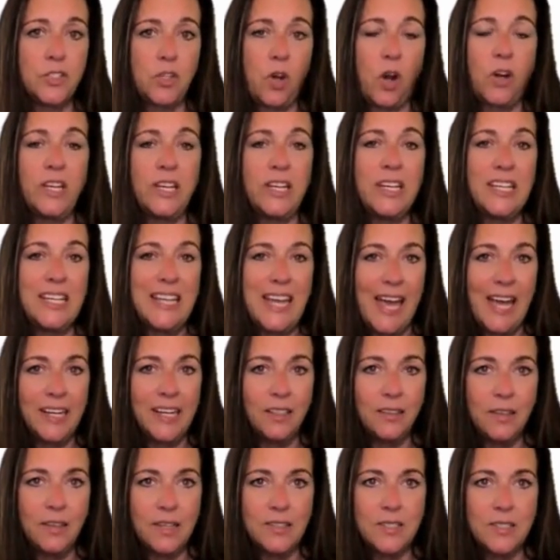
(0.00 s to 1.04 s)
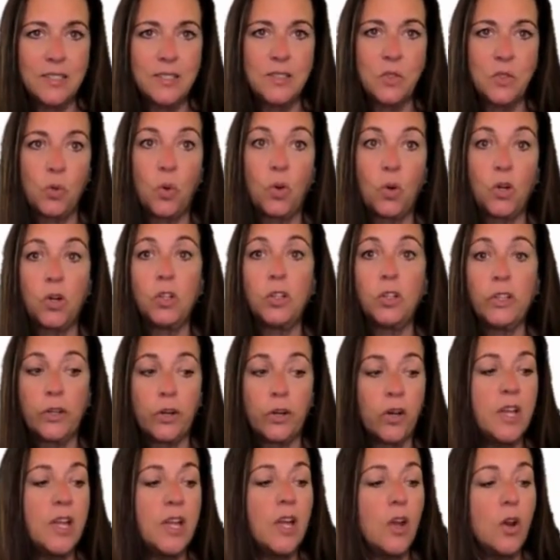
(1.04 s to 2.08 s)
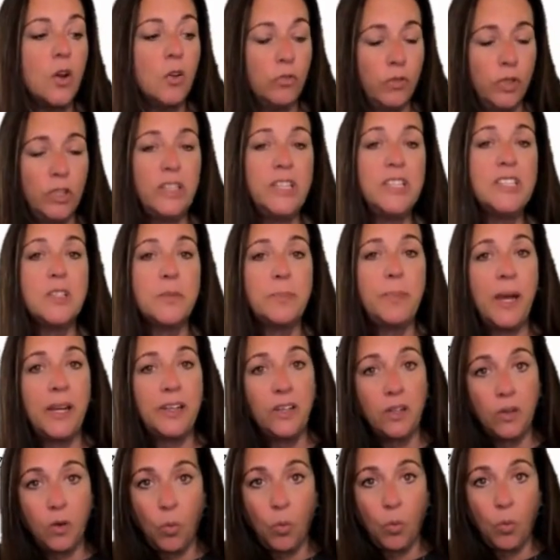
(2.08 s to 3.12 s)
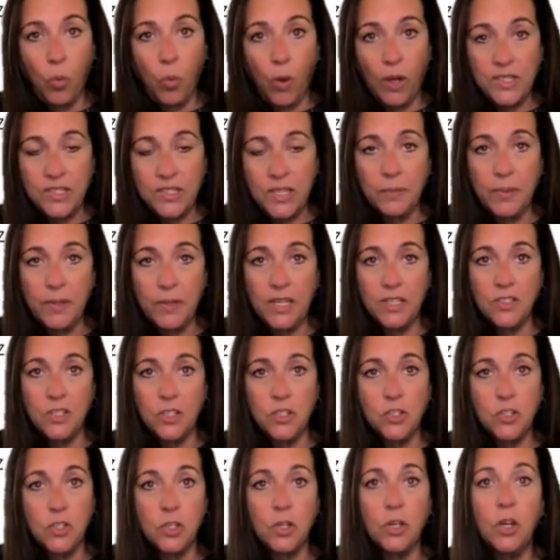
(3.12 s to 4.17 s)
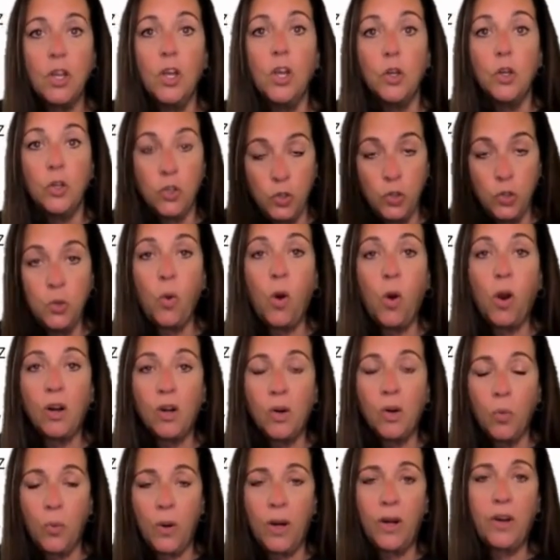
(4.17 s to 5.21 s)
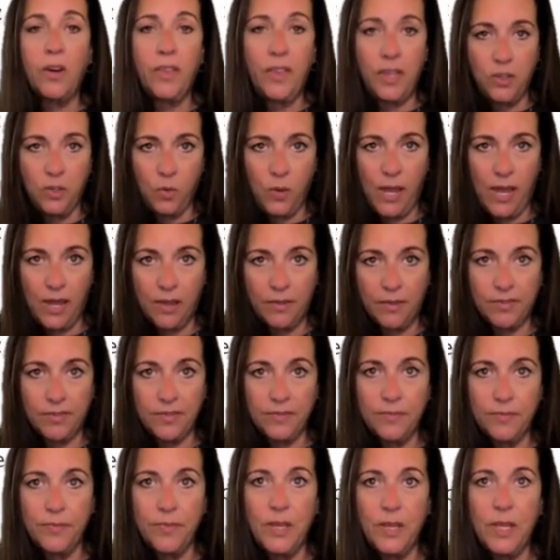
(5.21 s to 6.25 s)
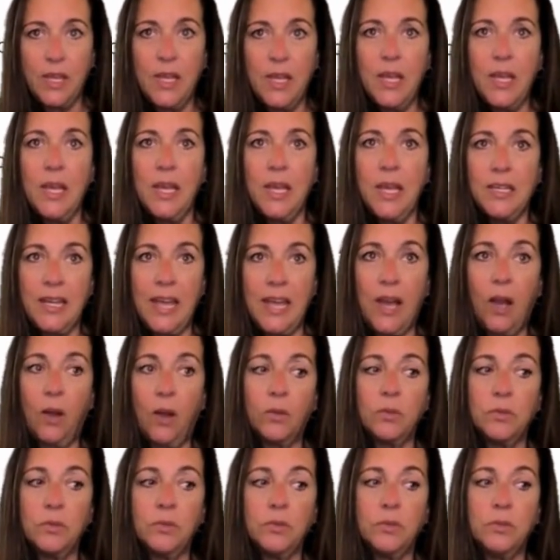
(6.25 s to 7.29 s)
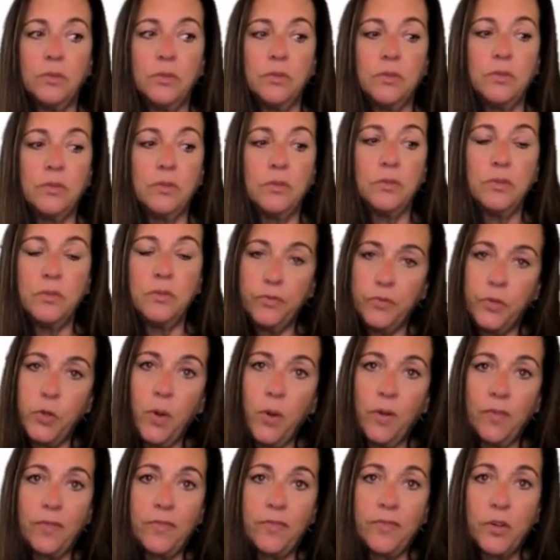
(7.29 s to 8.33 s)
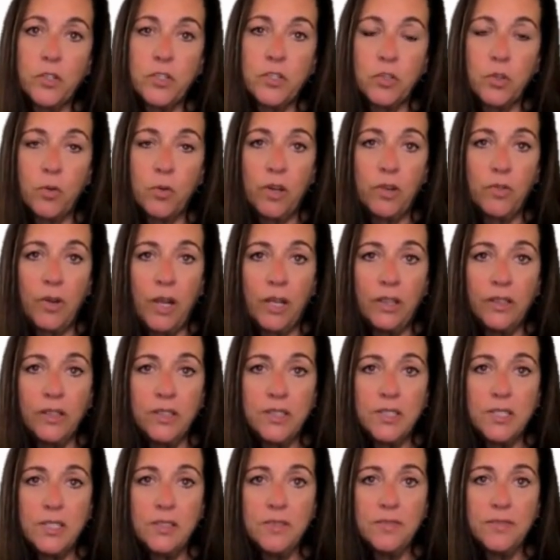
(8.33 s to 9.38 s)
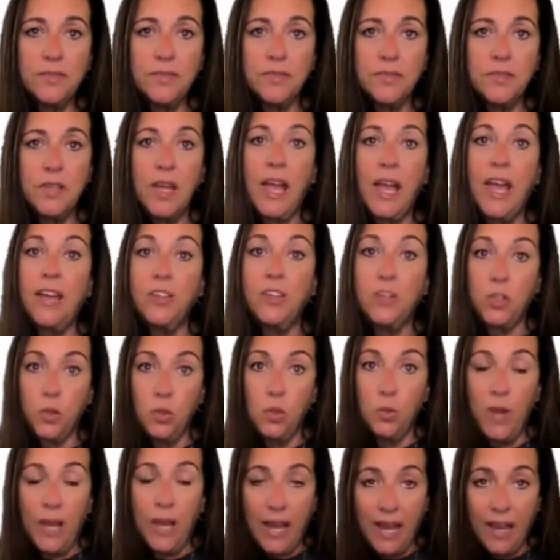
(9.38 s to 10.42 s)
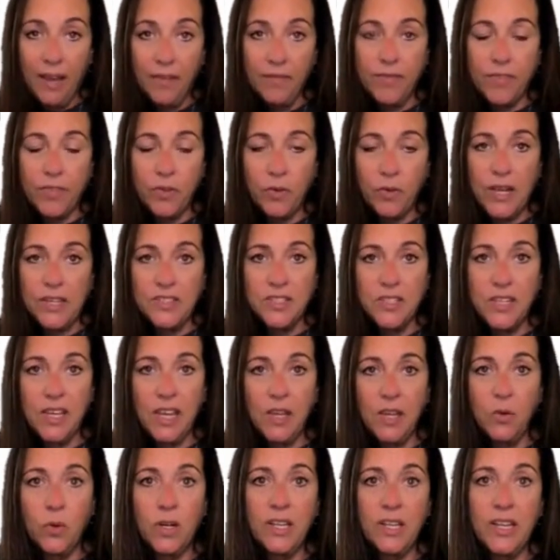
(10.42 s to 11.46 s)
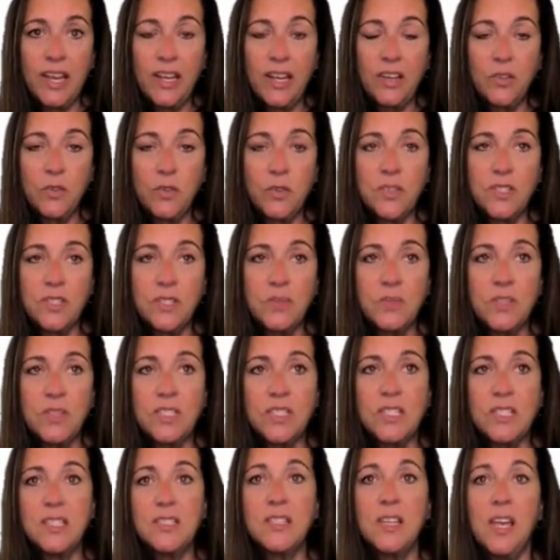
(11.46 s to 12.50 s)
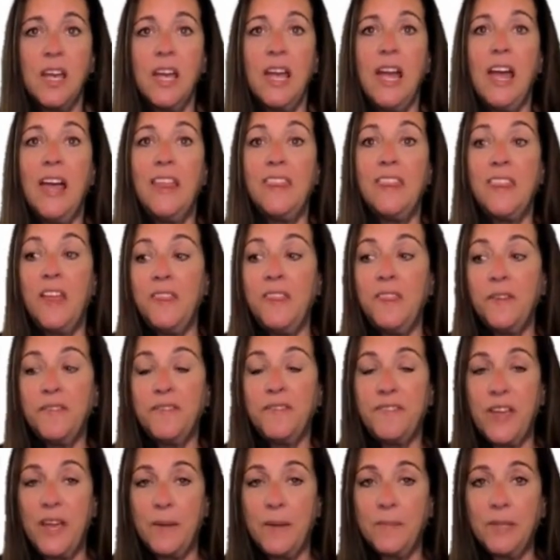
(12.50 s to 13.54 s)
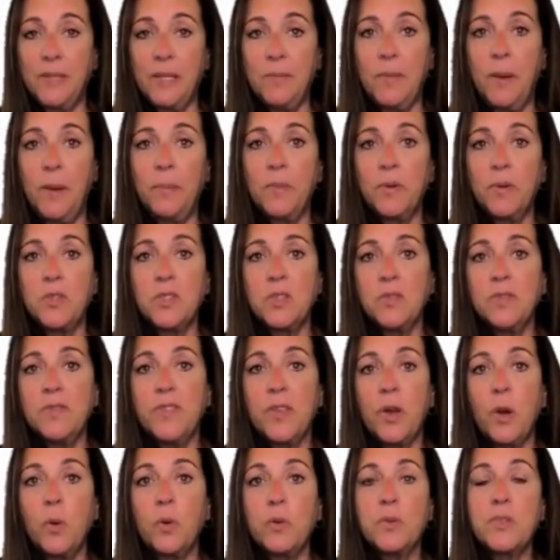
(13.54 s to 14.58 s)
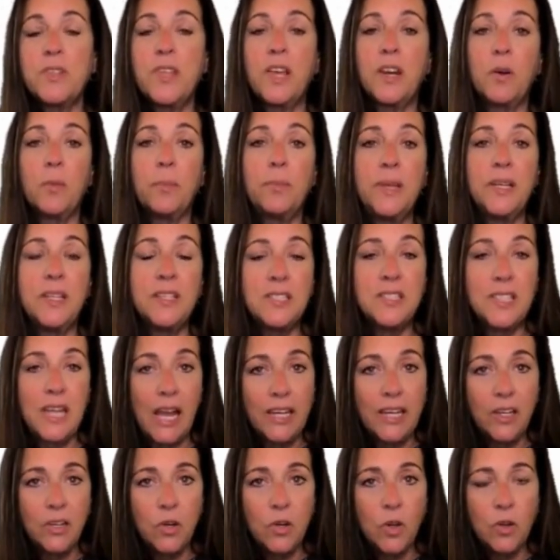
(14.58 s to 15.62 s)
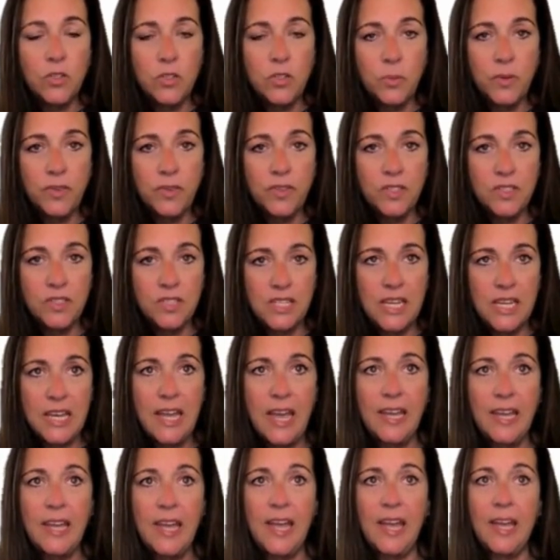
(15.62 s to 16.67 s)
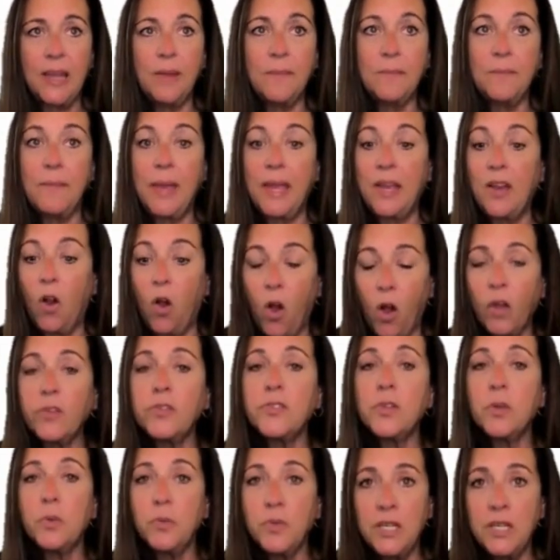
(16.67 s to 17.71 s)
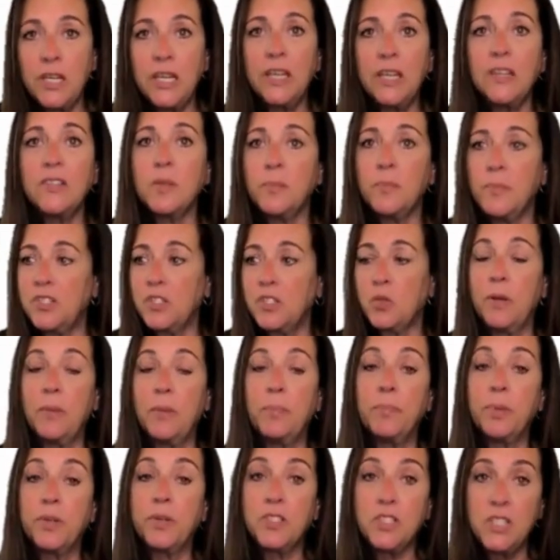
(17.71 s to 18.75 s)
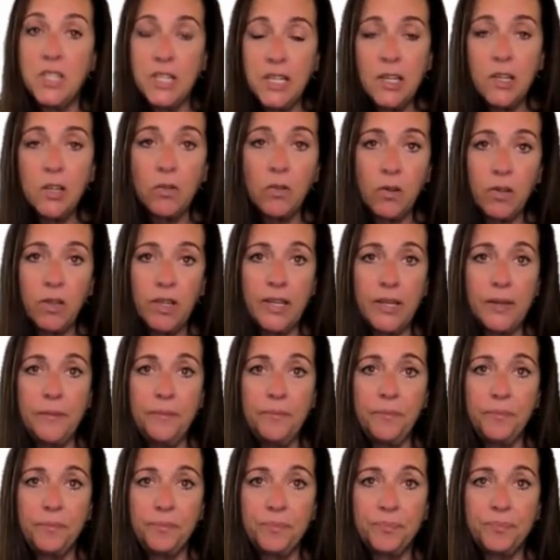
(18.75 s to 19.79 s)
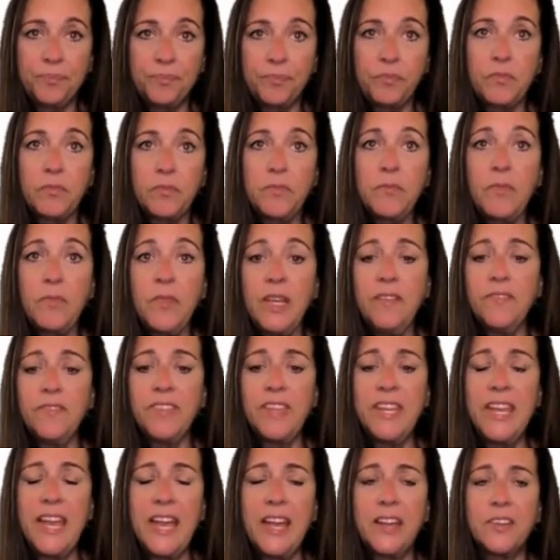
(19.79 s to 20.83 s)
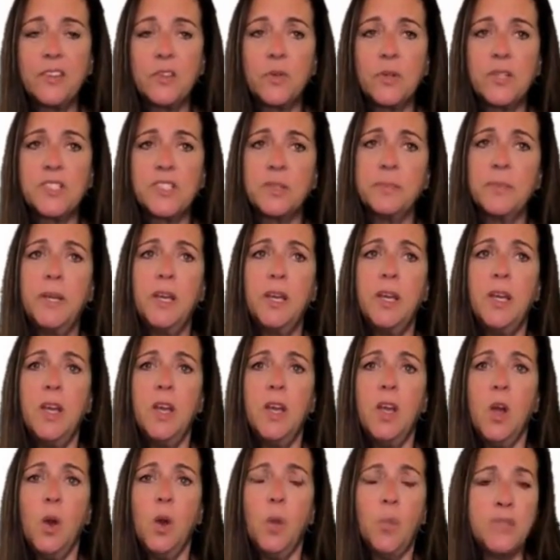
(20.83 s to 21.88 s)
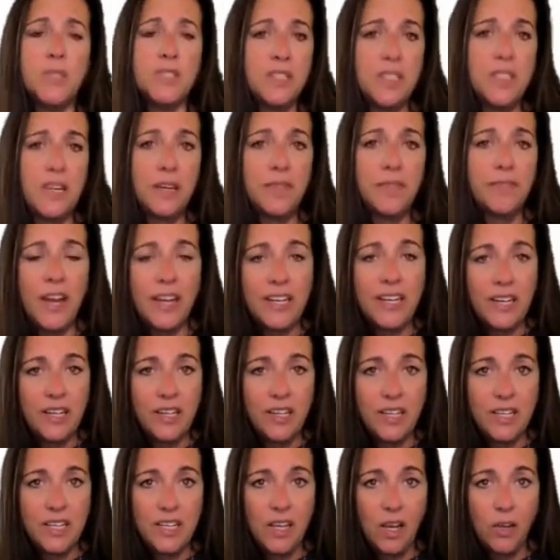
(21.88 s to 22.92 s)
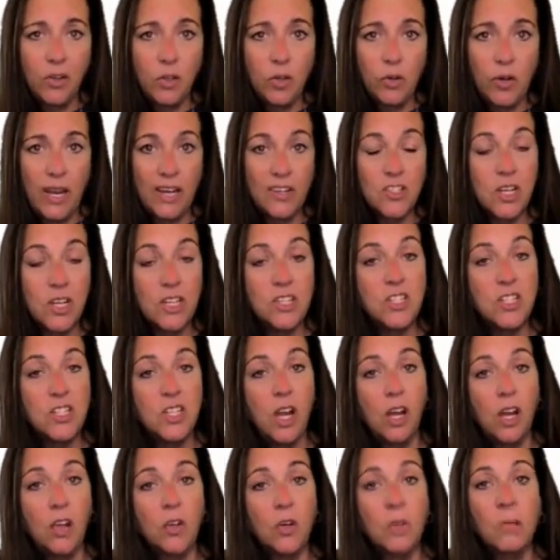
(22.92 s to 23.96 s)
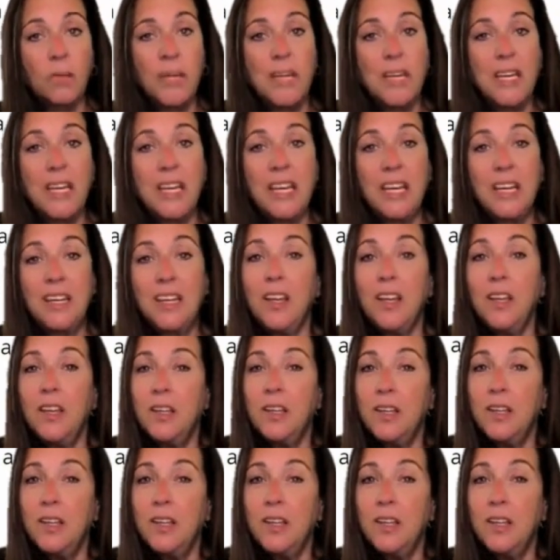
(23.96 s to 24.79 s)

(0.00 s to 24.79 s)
starting in adolescence or earlier, really depending on what type of condition you are aware that you have. Now, if you have a first-degree relative and you have thoracic aortic aneurysm disease, then the family members of those that have been diagnosed with a TAA may also need to be screened, particularly if the aneurysm was identified at a younger age. And younger meaning,